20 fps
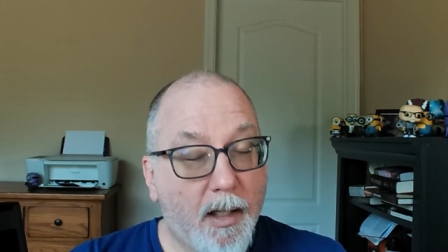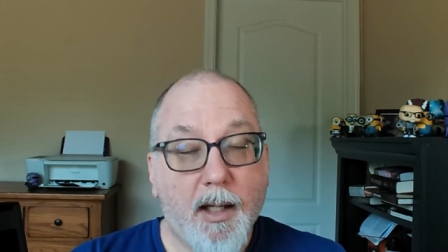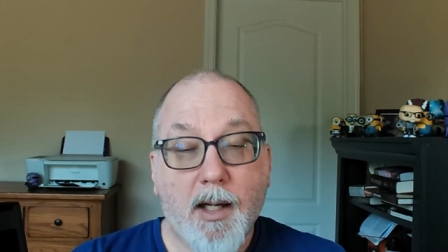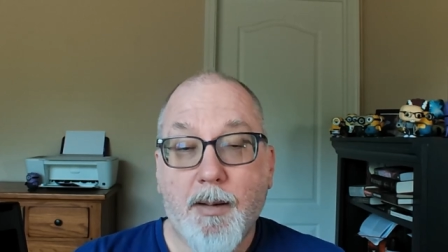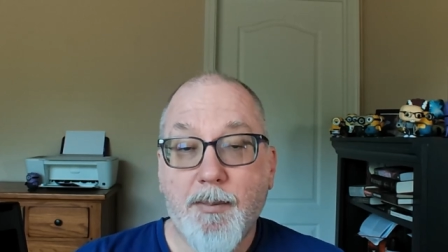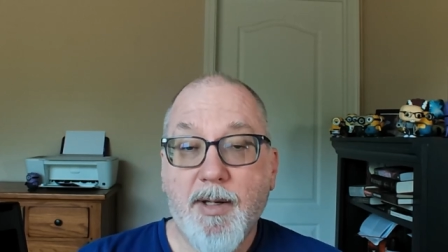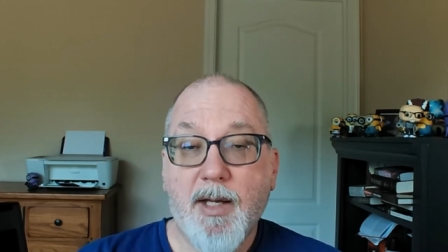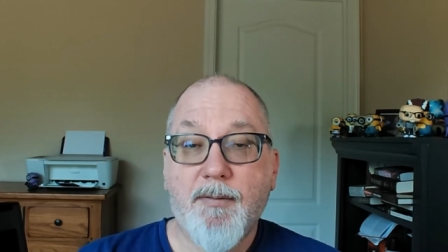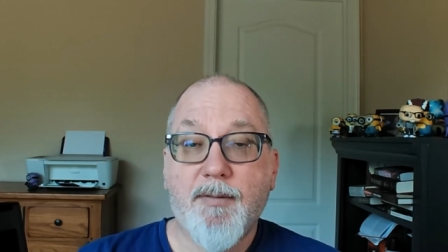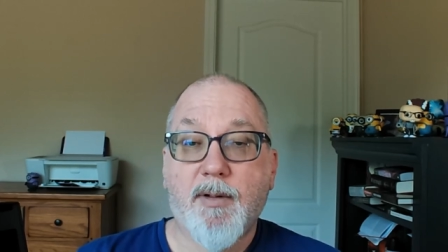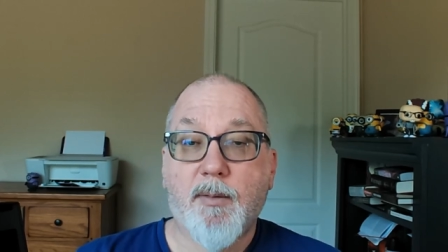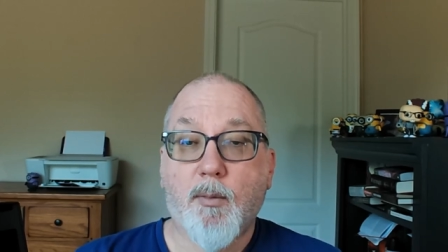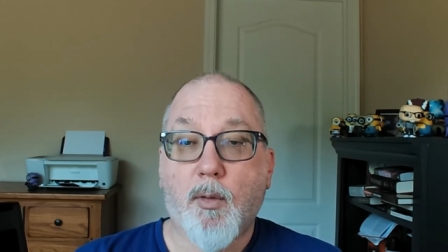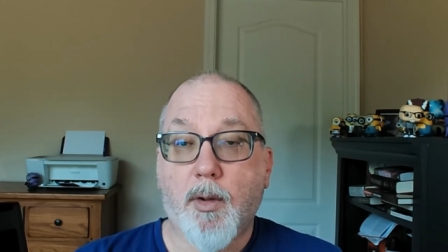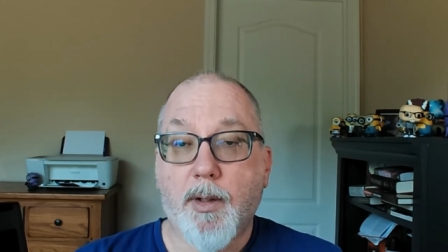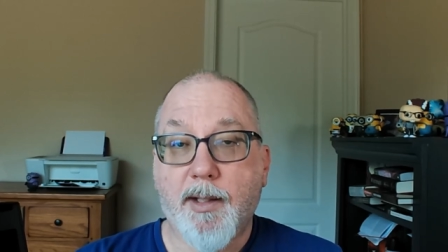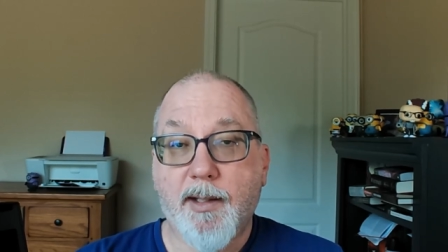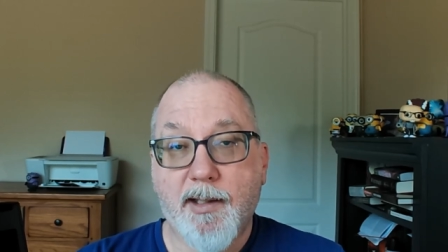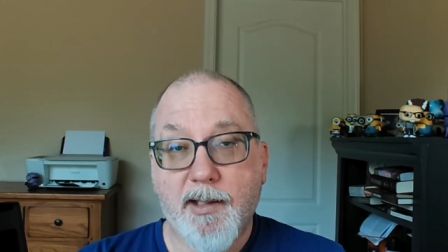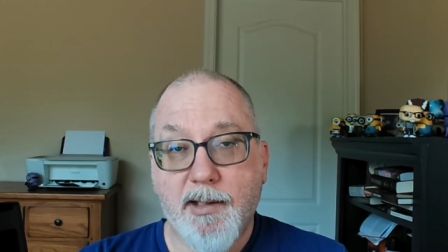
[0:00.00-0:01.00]
I'm having a
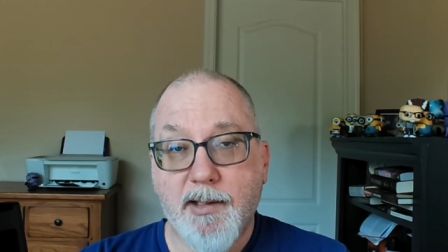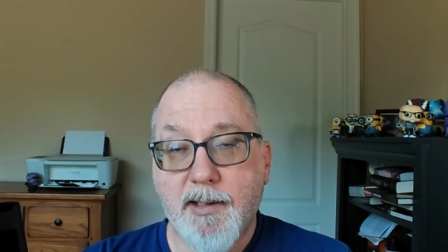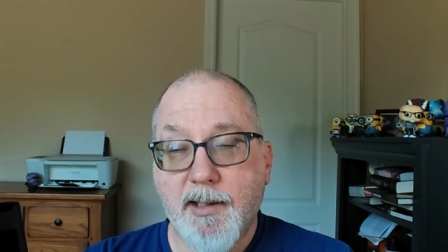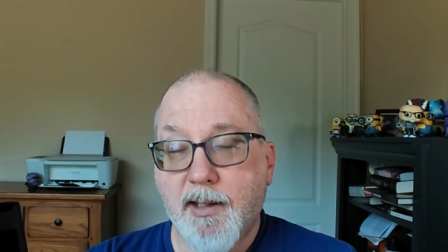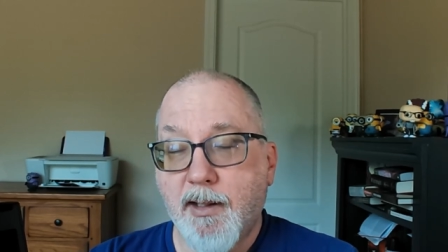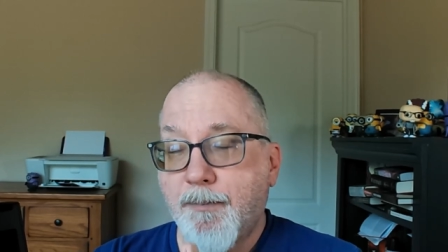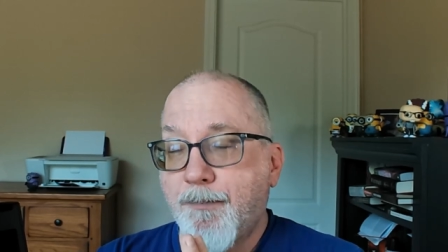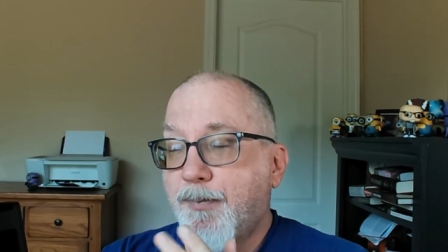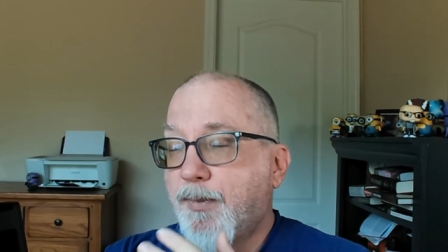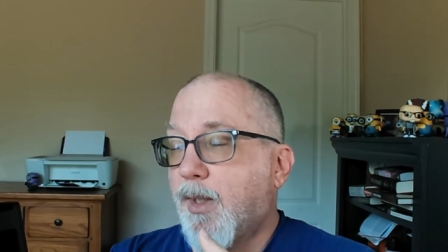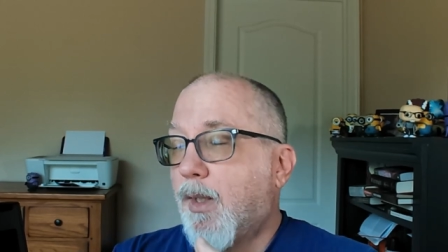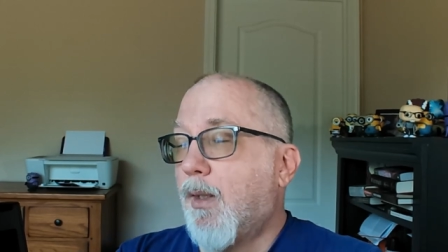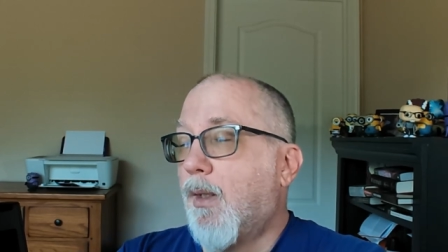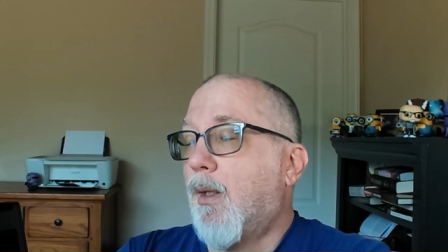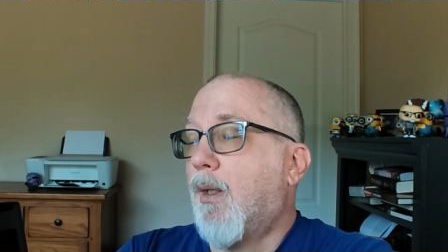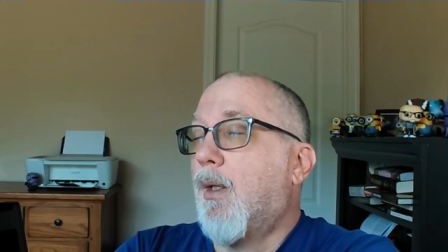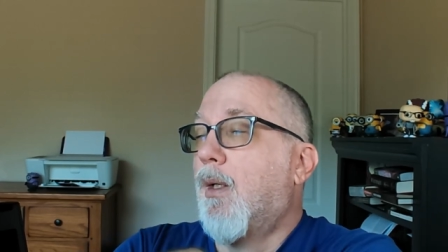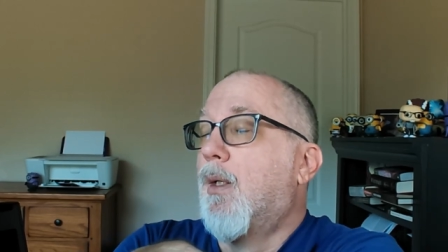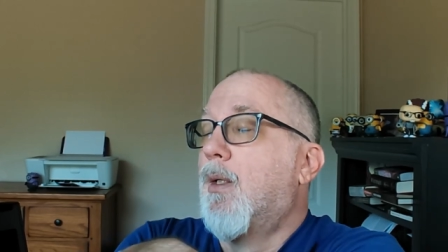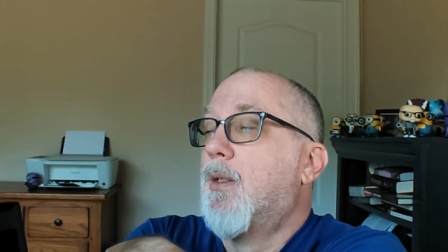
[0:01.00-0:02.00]
morning. Can you tell?
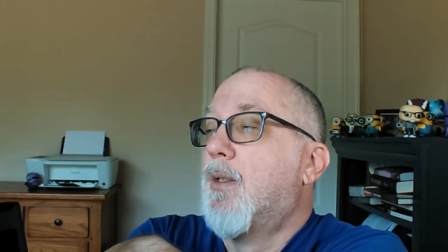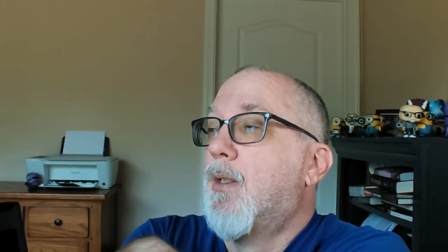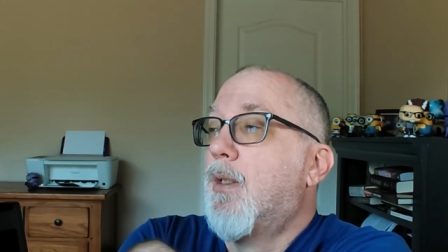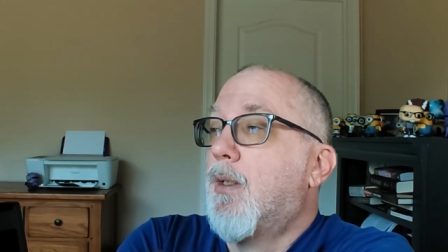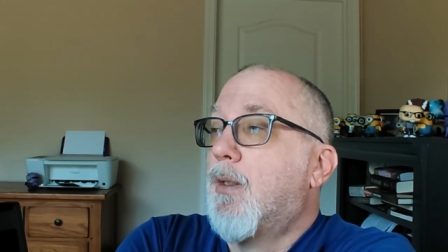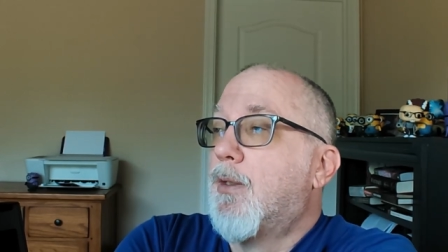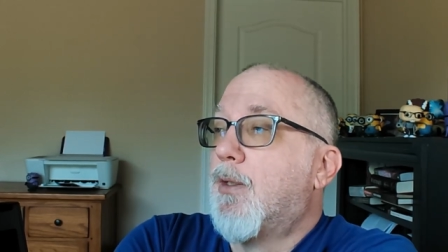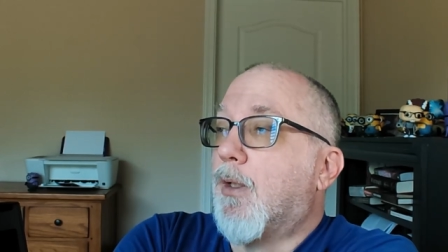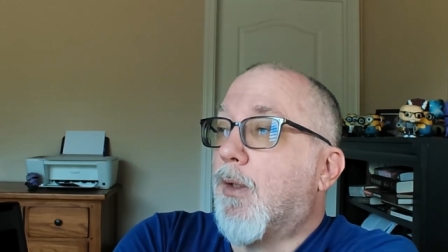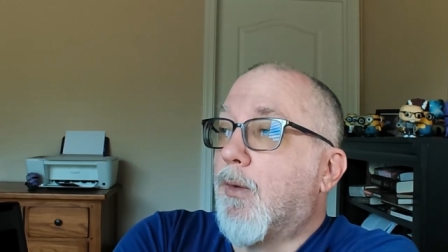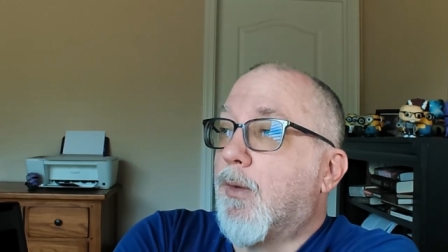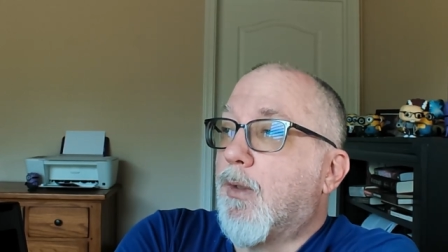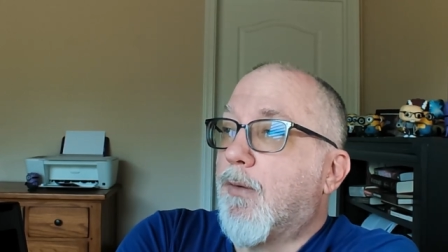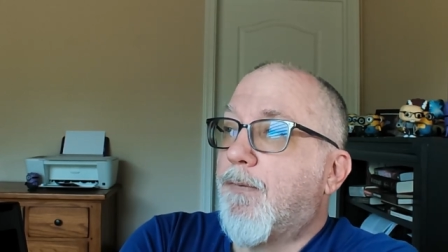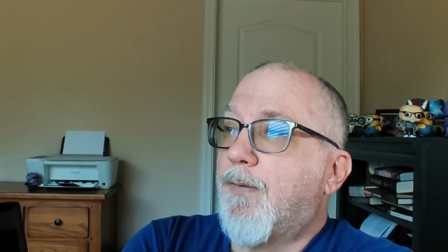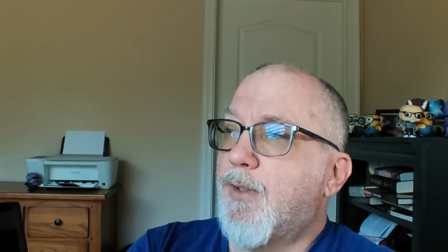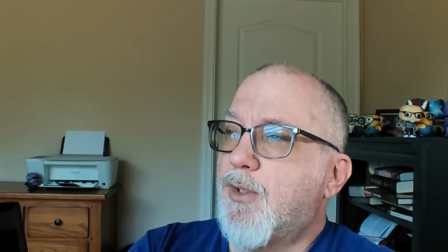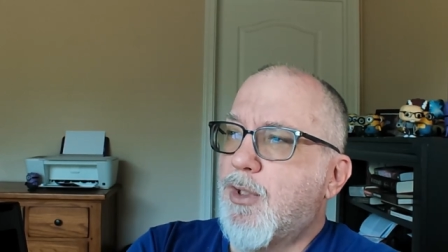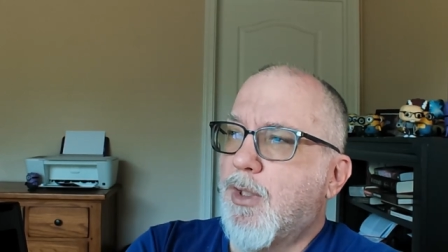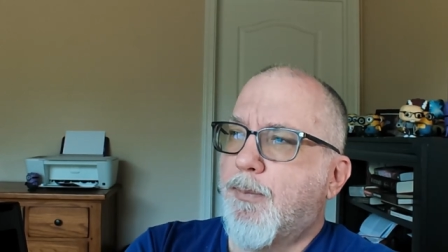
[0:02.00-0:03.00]
So we're going to
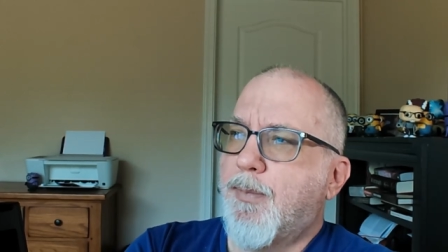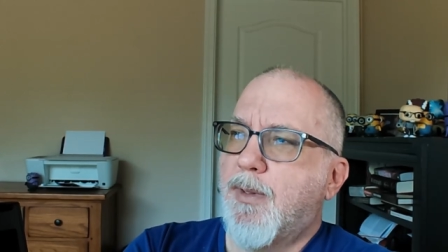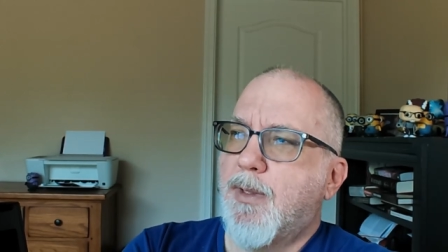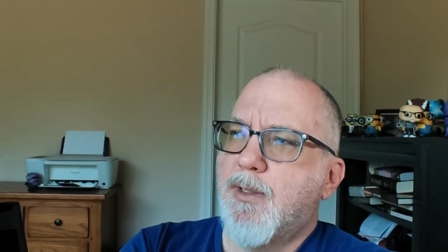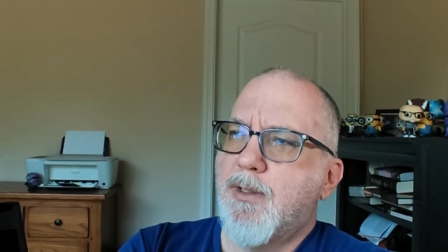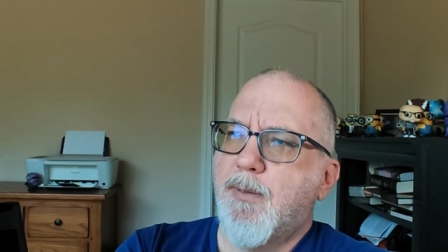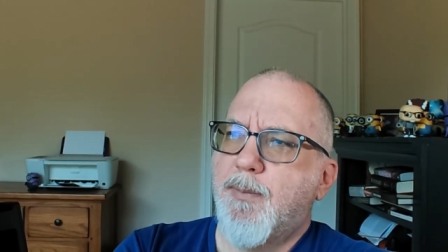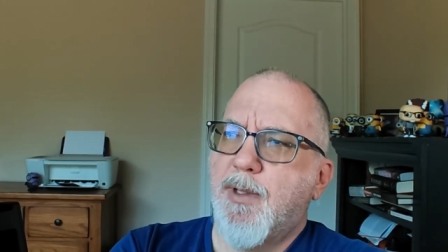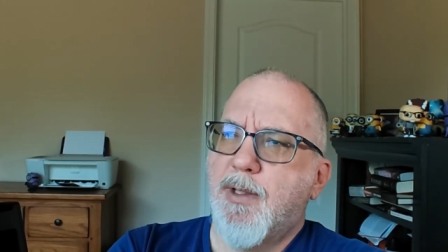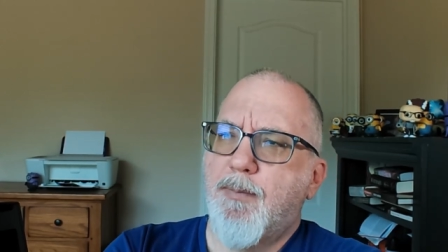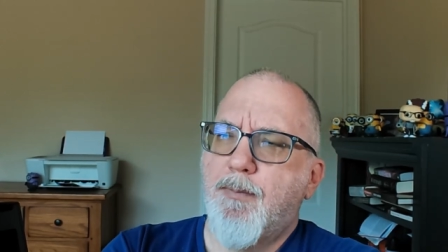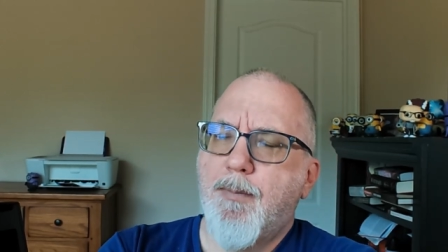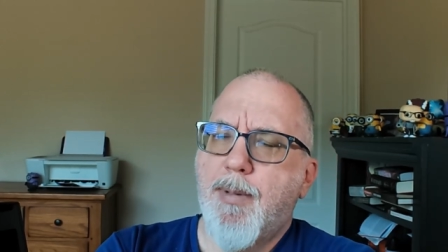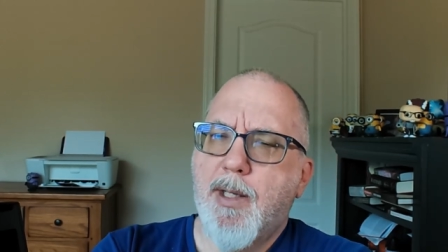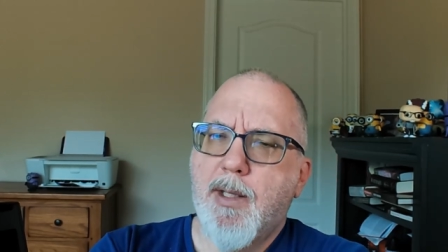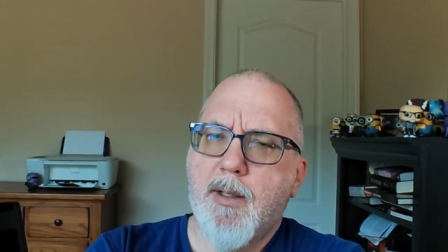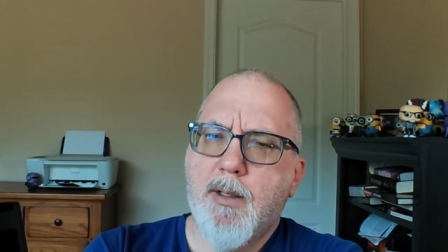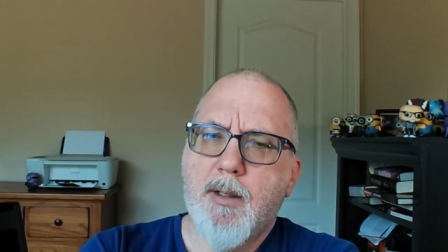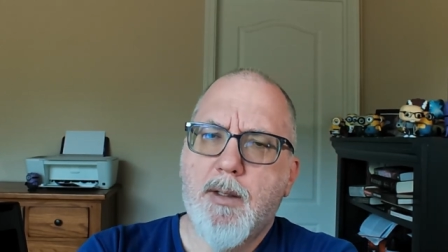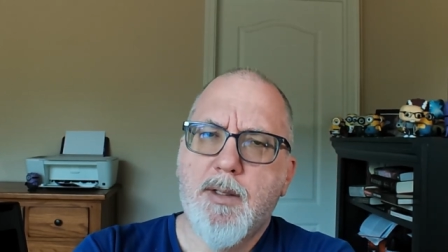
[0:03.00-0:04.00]
finish up Elizabeth
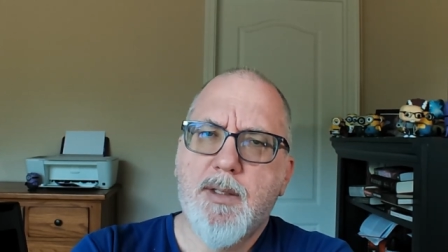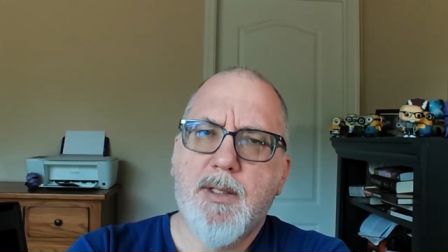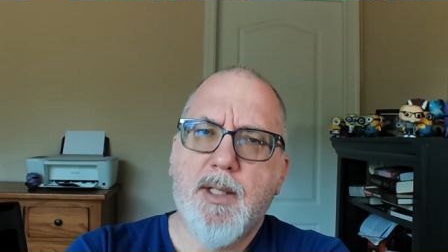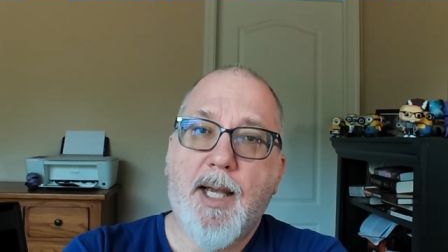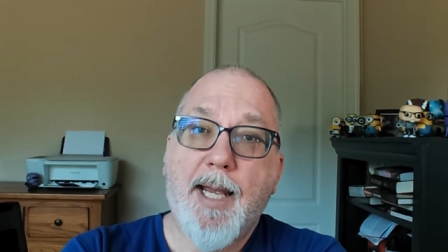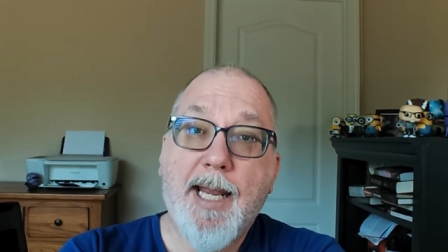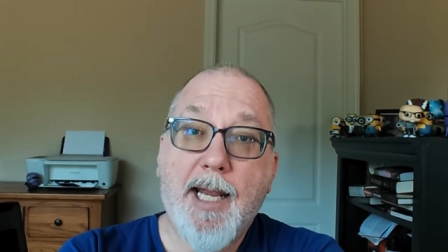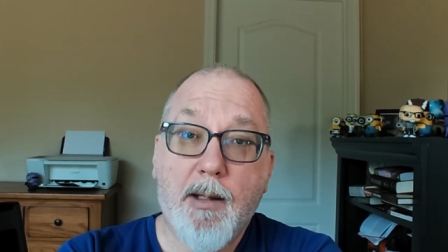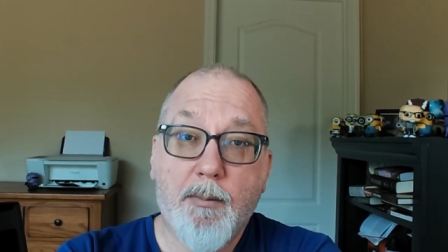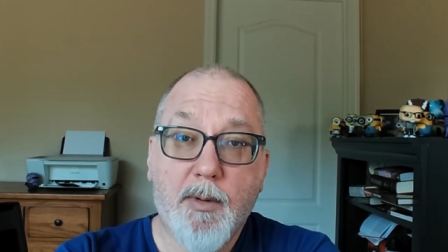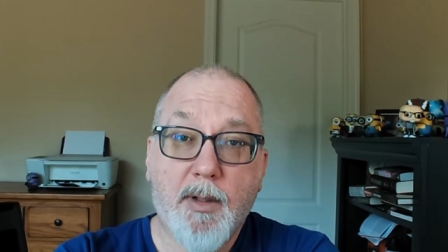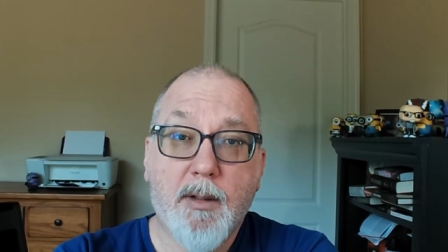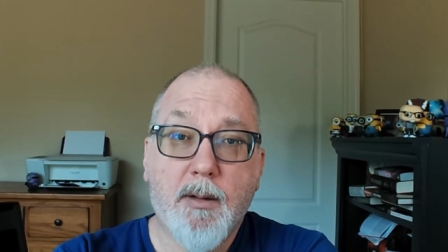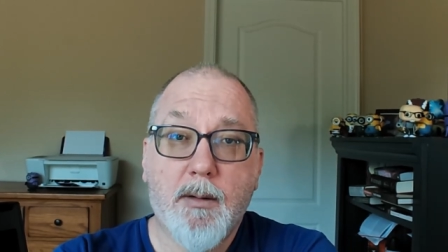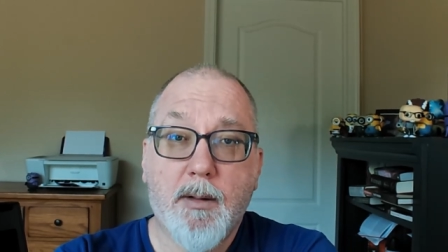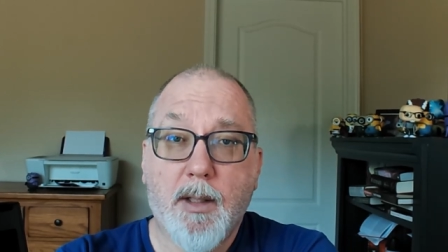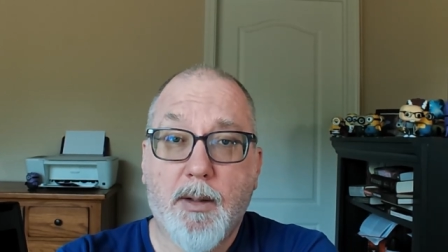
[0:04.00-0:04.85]
Bear's Hammered.